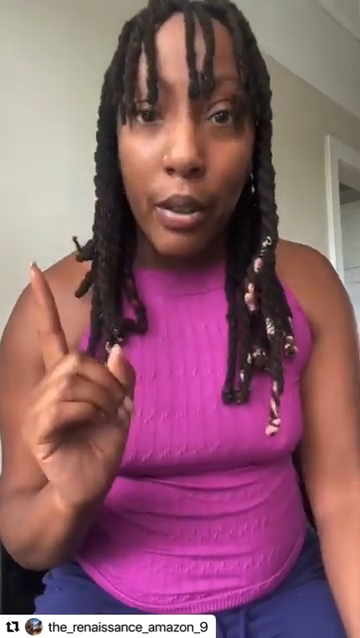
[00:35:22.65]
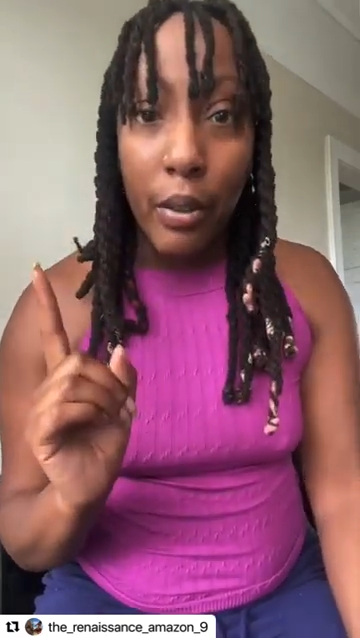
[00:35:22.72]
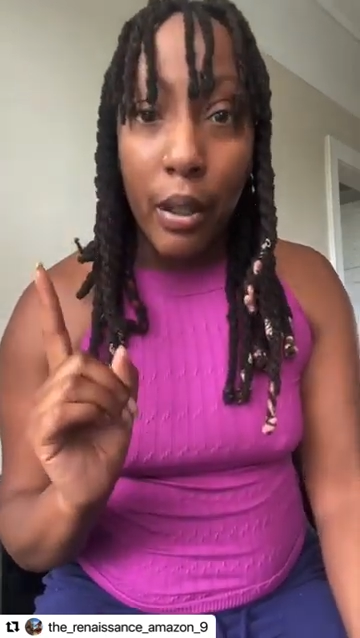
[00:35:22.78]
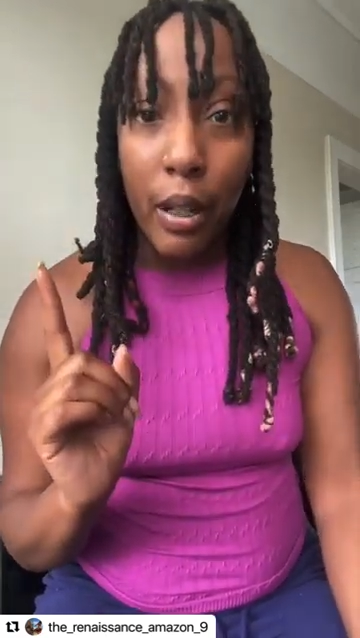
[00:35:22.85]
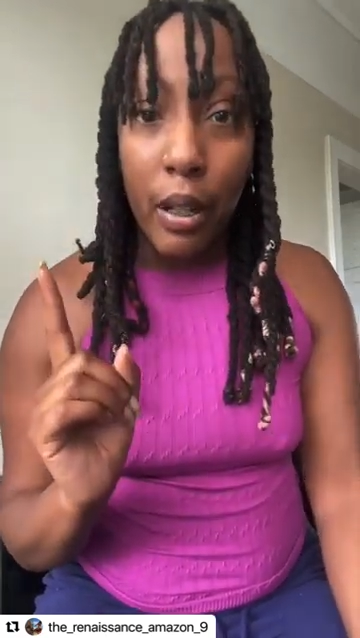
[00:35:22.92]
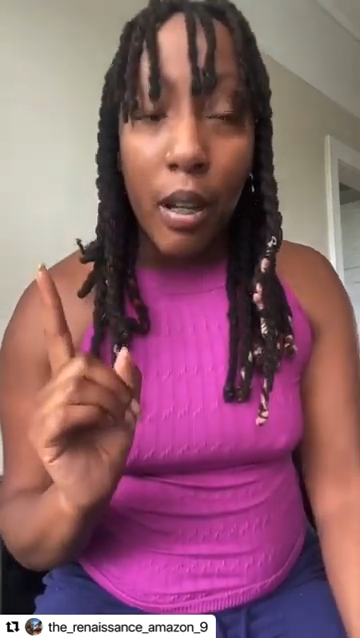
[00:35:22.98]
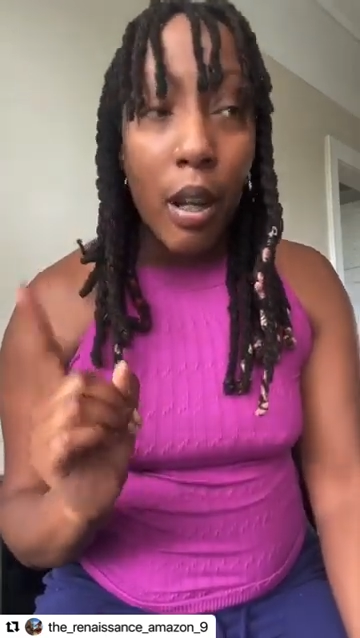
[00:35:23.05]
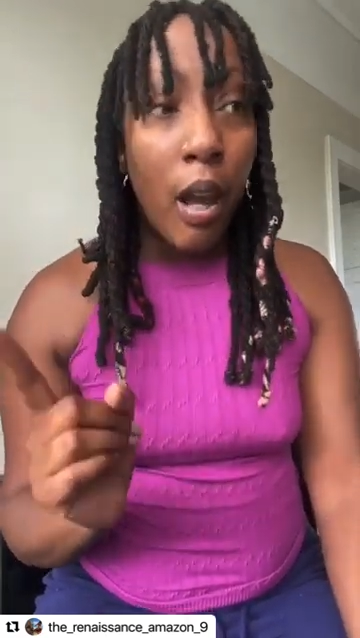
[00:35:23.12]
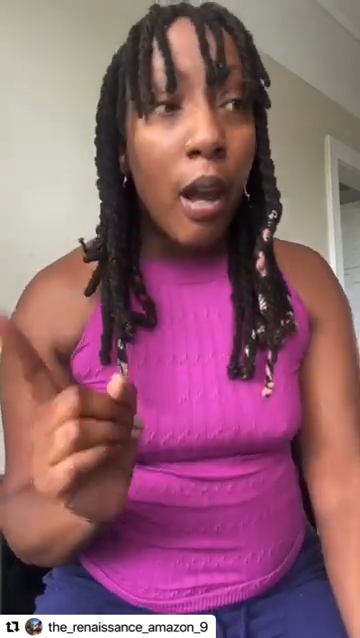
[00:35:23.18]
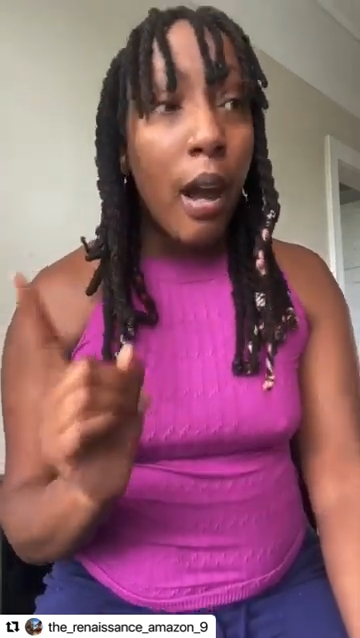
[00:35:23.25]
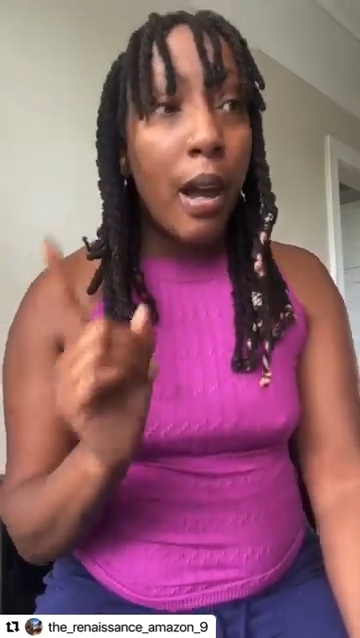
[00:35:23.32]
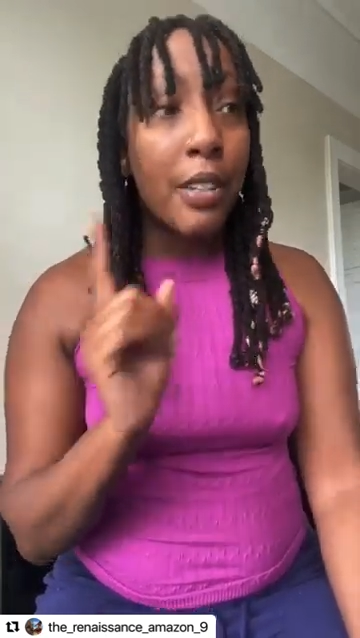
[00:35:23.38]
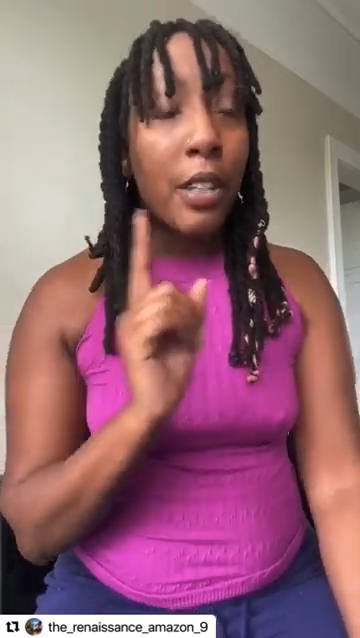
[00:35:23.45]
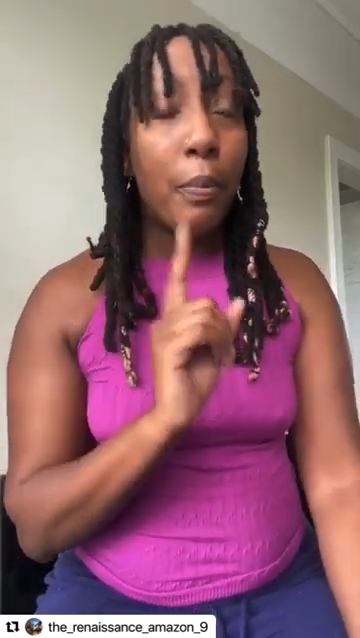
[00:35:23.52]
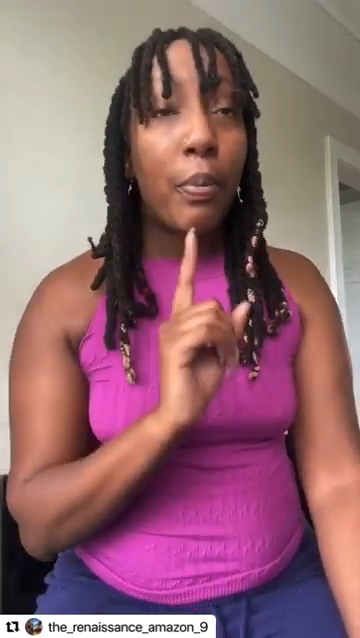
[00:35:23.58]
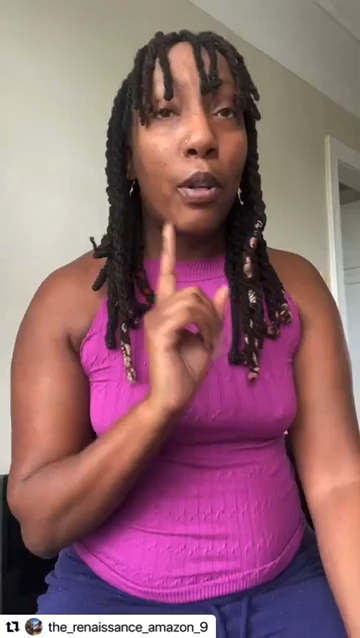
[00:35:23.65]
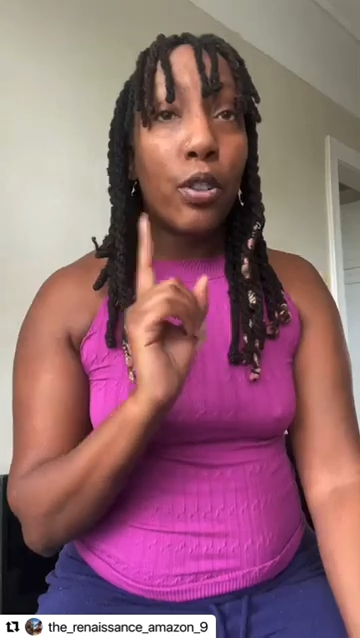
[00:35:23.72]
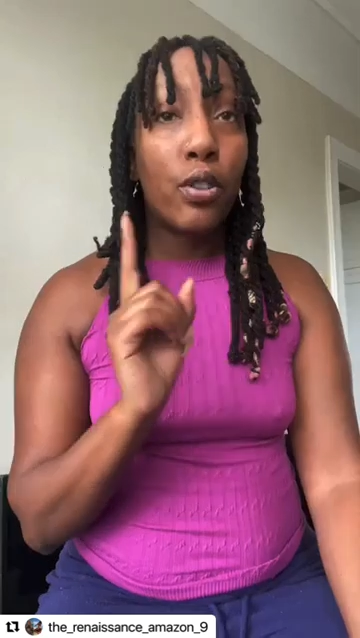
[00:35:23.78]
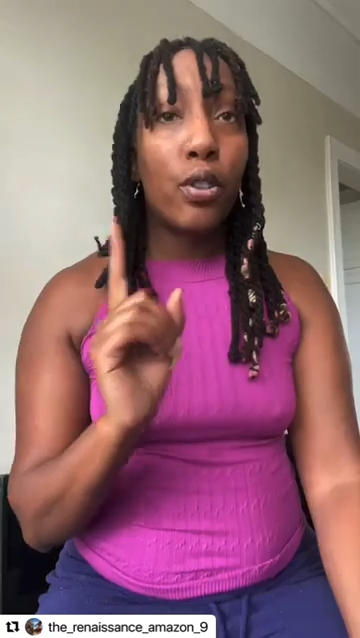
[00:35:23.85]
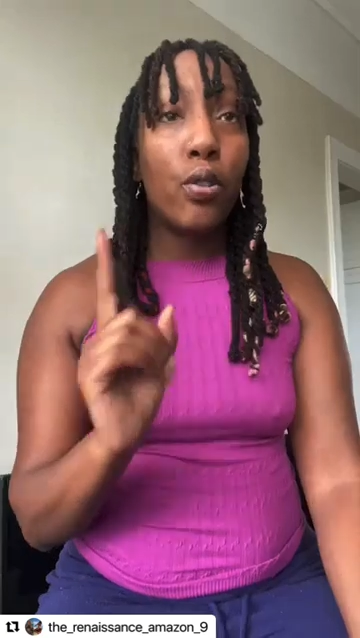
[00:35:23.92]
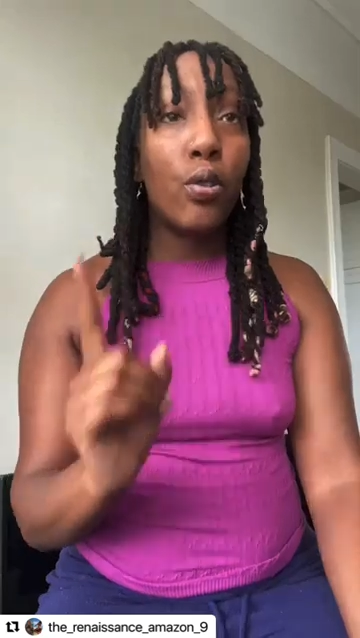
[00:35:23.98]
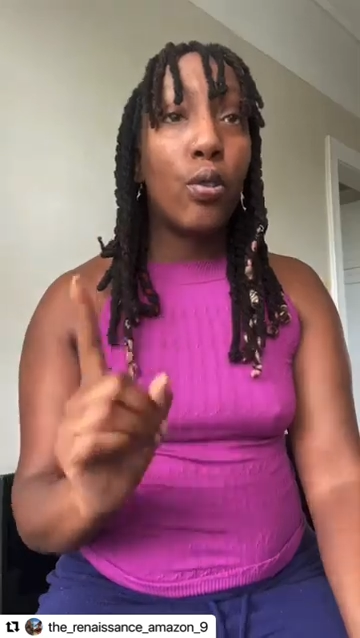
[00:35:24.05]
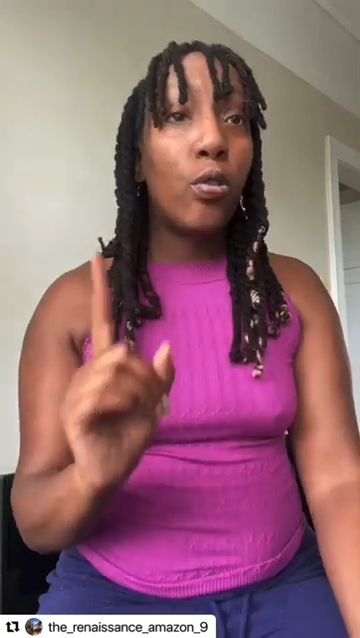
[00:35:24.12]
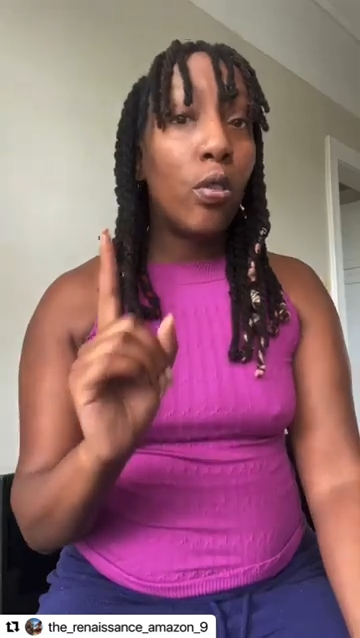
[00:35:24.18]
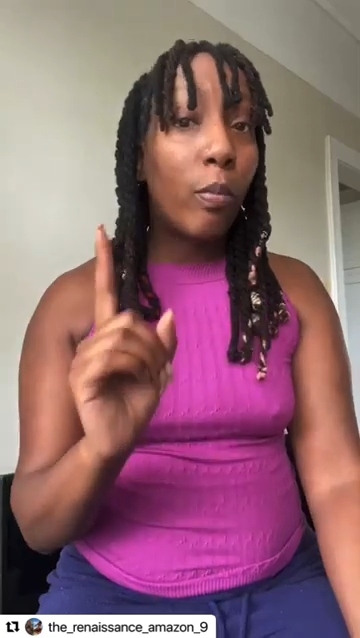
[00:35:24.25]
Okay, as a person who